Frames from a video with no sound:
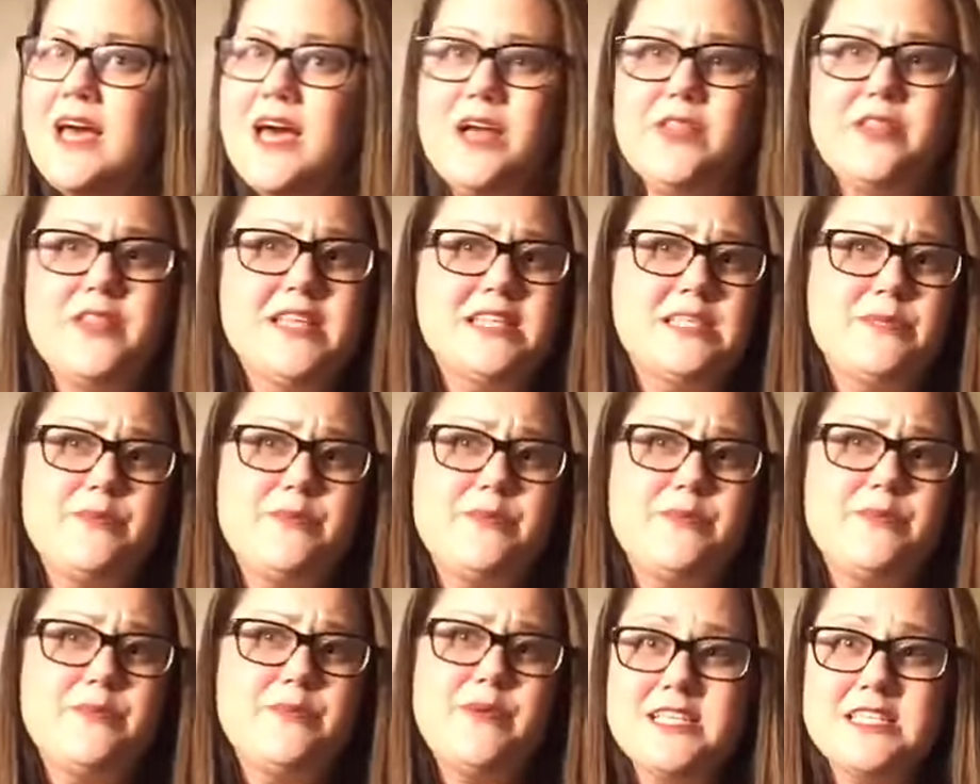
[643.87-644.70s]
Let's be
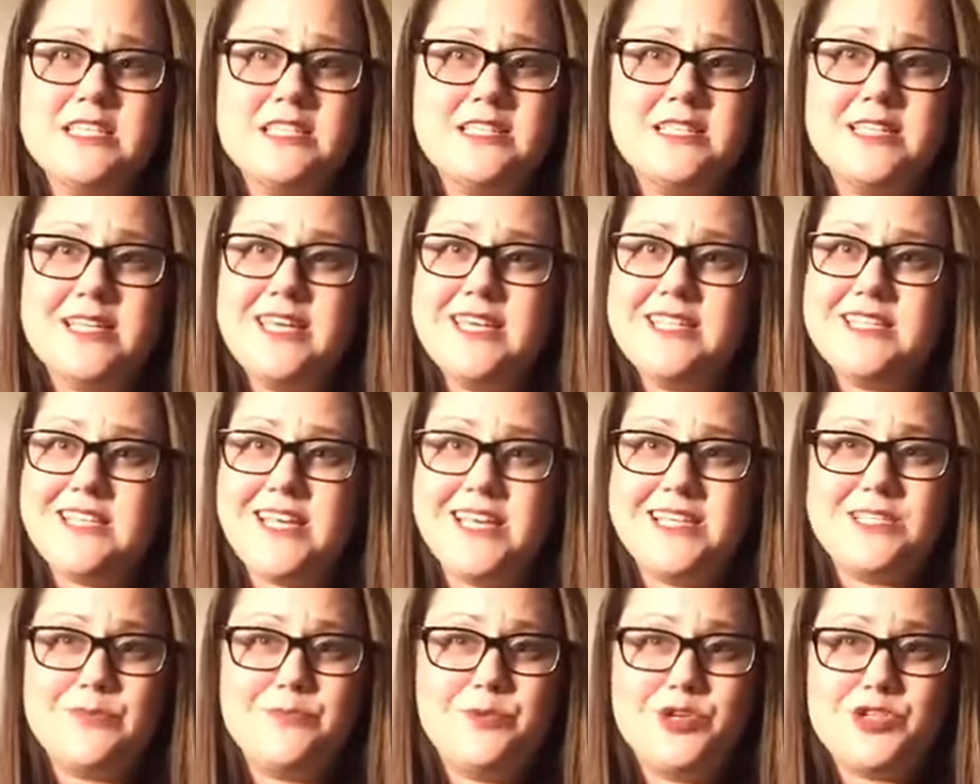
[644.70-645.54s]
honest, kids
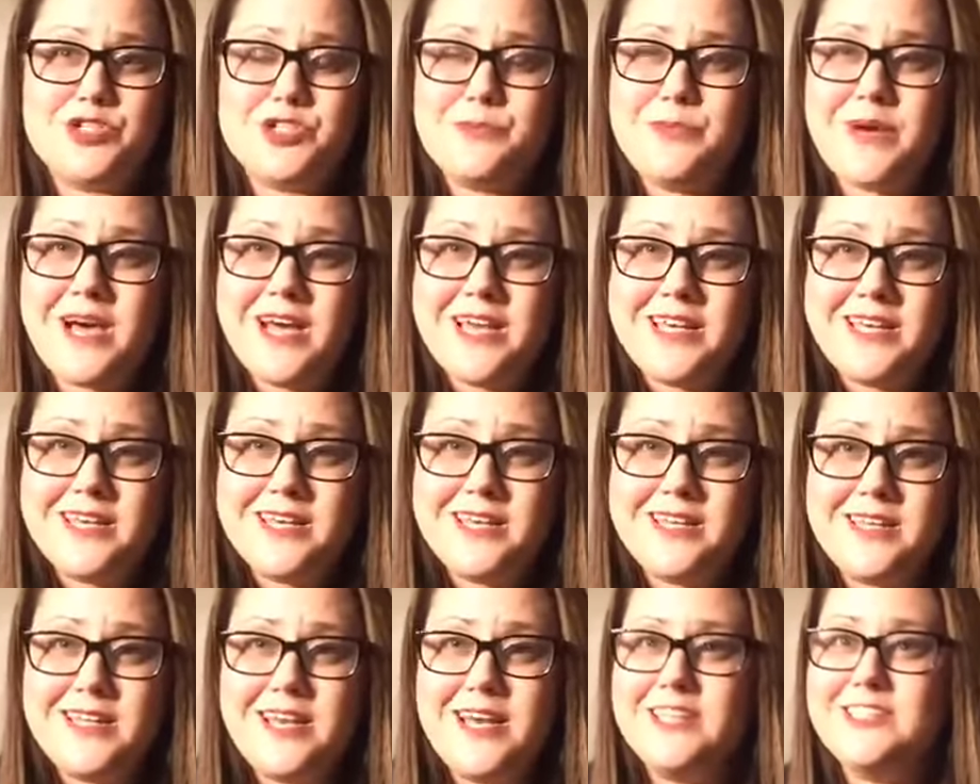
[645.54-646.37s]
like to push a
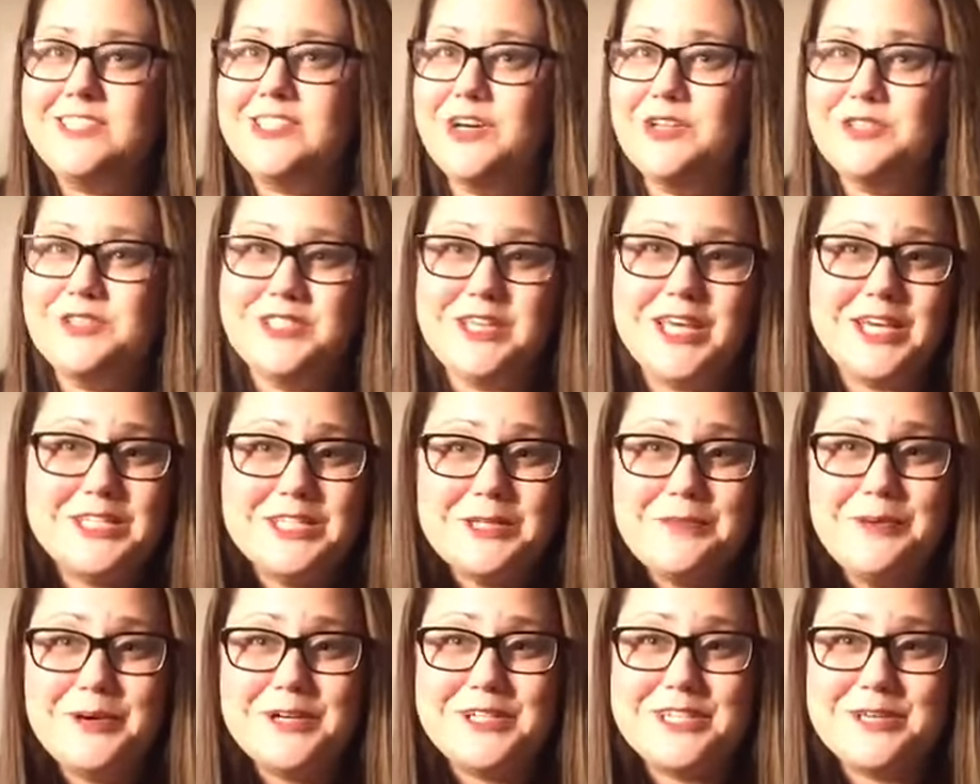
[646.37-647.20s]
button, adults like to
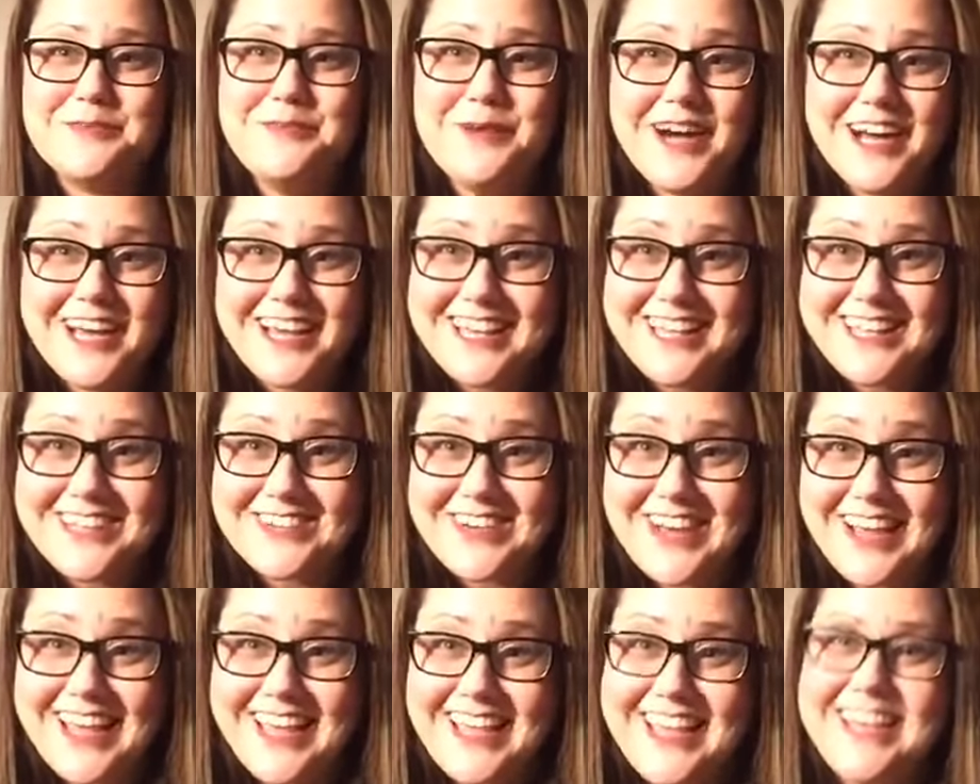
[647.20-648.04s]
push a button,
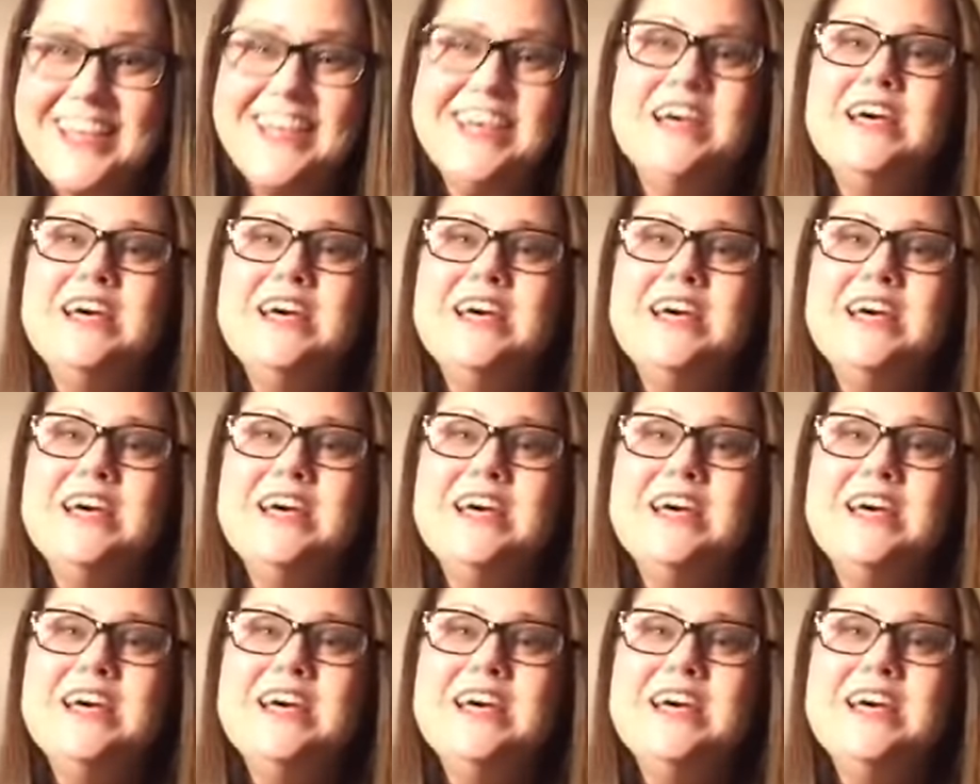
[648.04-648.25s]
right?